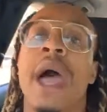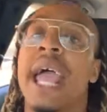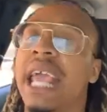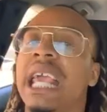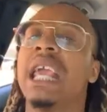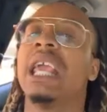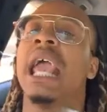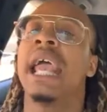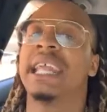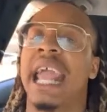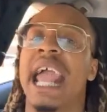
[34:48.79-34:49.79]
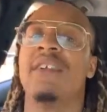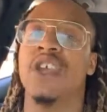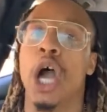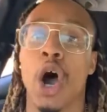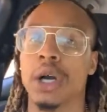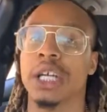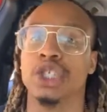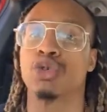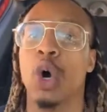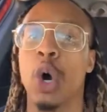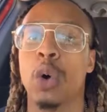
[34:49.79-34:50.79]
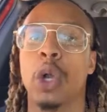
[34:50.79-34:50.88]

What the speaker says: He gave y'all control